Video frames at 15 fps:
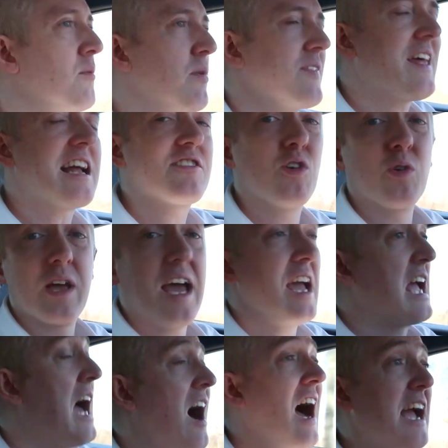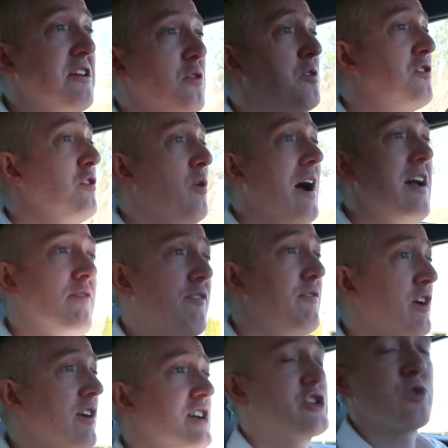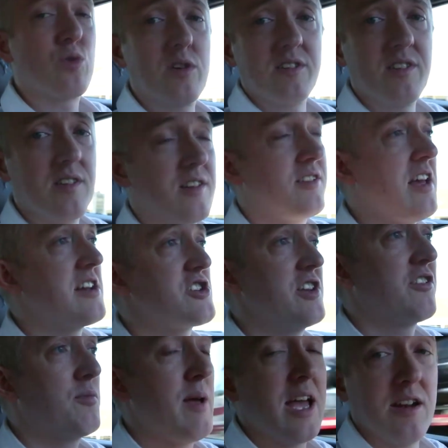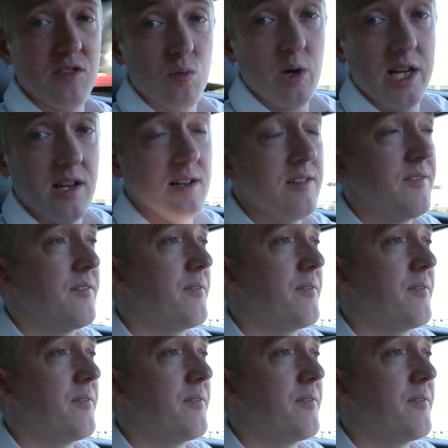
But that's okay. I do too. I have a very short attention span as well.